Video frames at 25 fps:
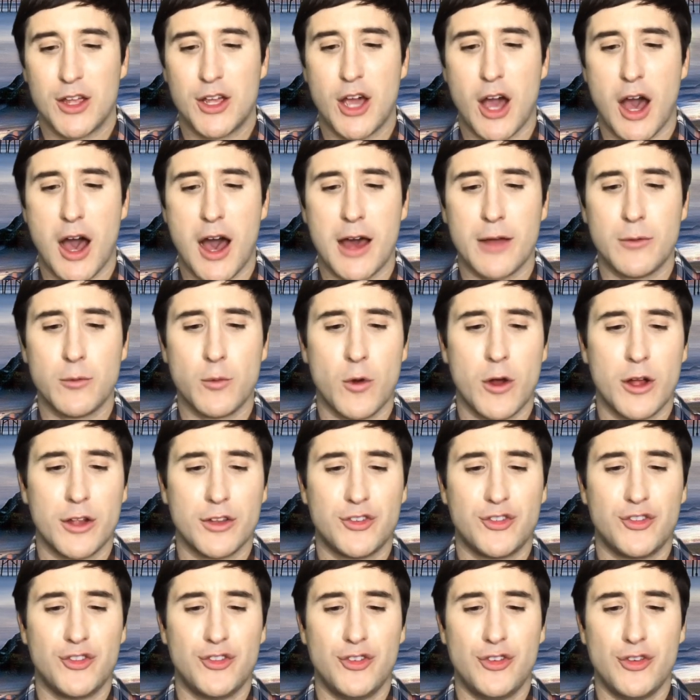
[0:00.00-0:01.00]
God
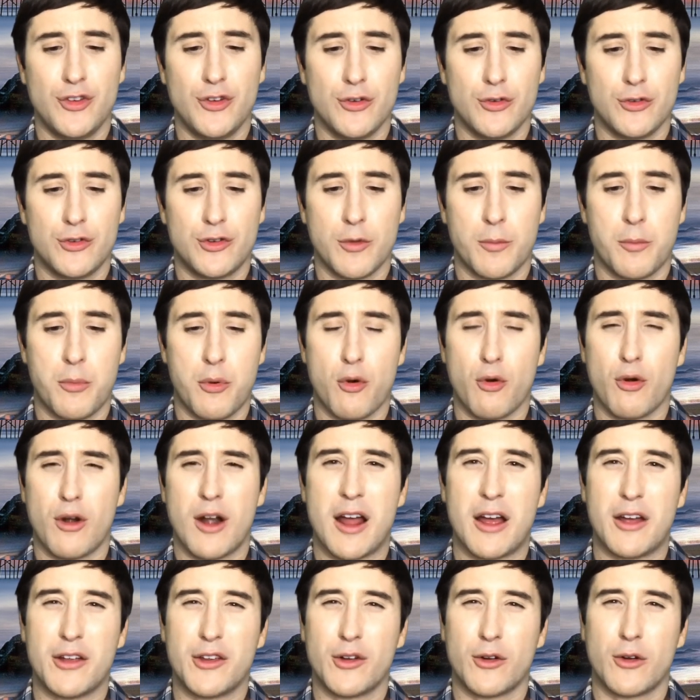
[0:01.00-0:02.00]
wants you to pour
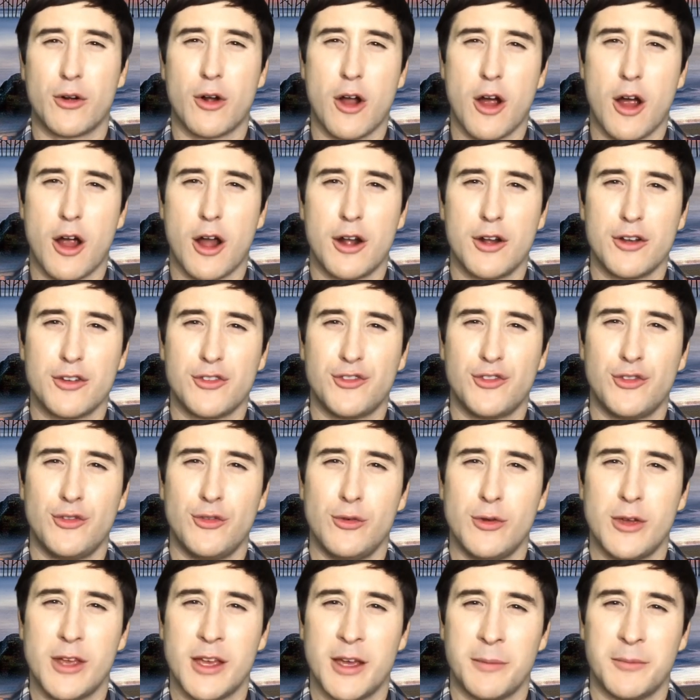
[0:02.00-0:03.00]
out your heart
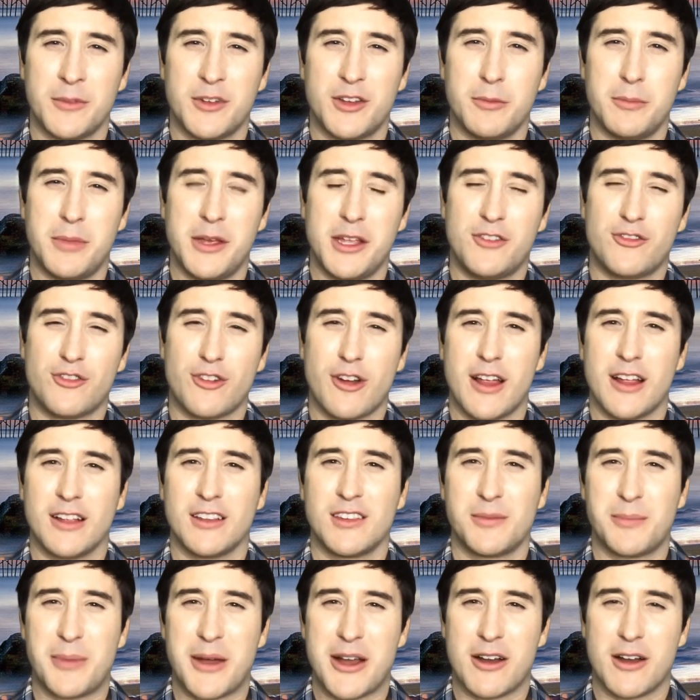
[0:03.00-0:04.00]
to Him, to be
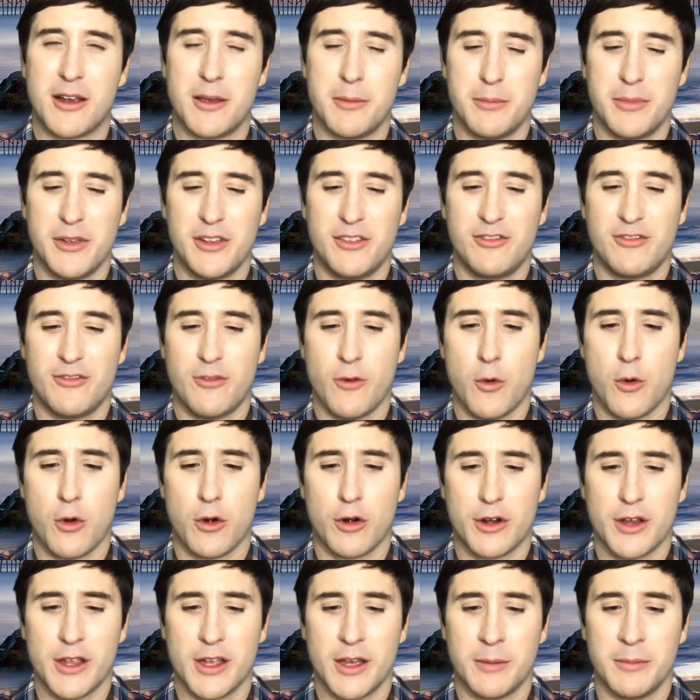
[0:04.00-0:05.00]
transparent
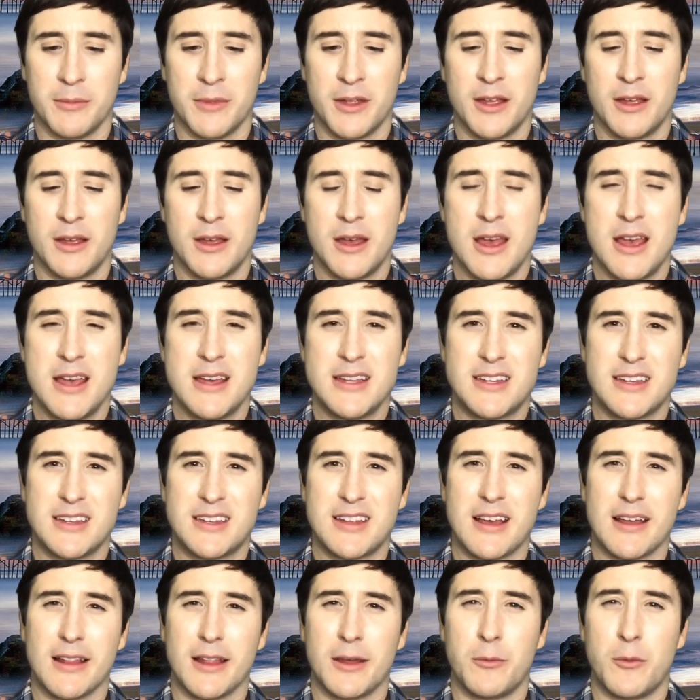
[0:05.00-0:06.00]
before Him, to
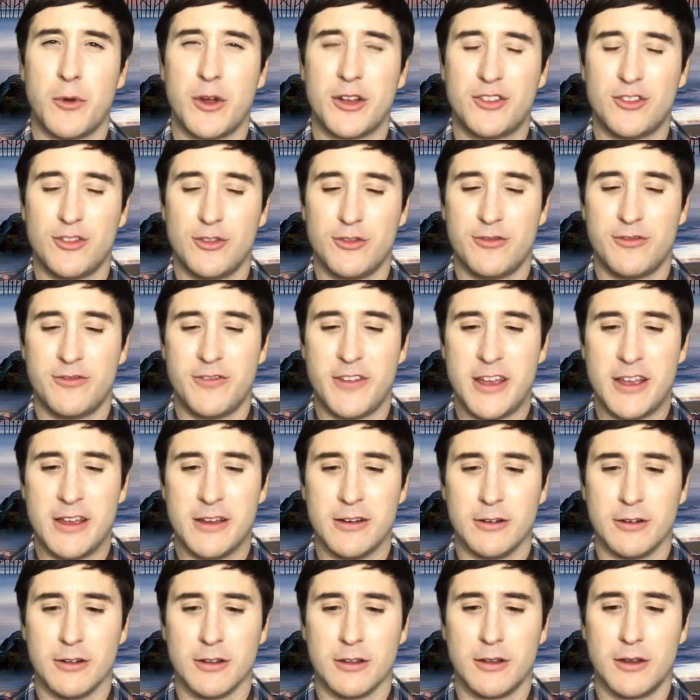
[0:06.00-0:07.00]
tell Him what you
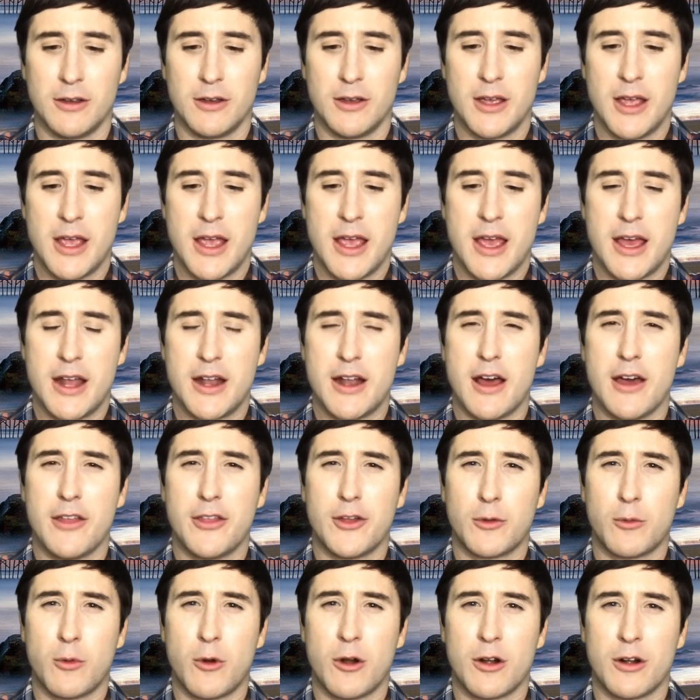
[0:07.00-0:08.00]
feel. In
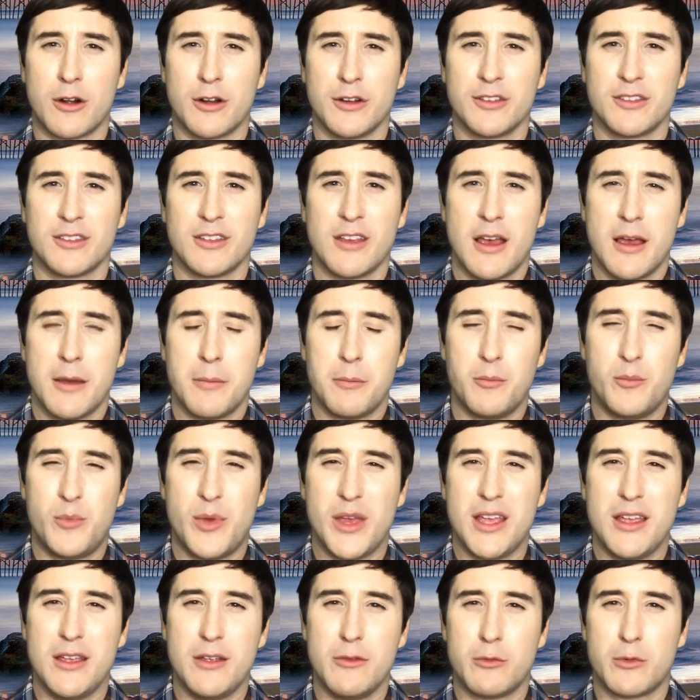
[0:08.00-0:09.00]
other words,
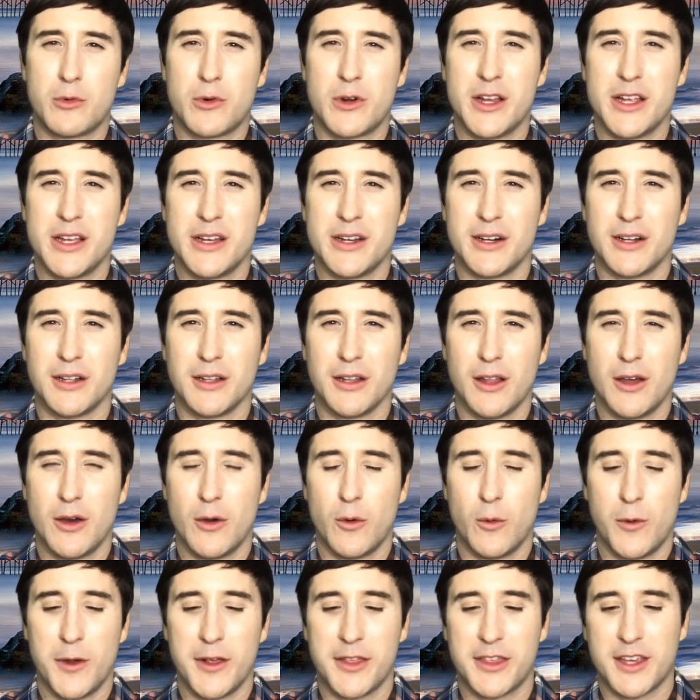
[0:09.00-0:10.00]
be real
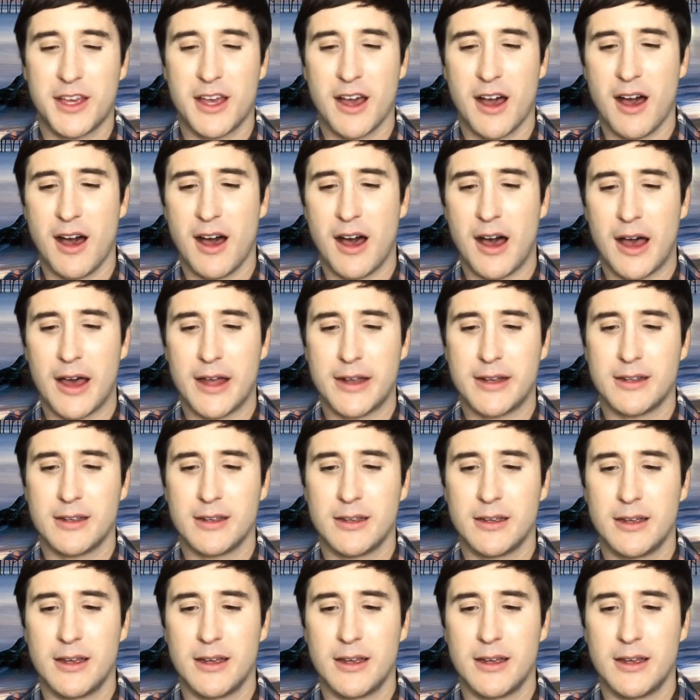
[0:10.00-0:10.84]
with God.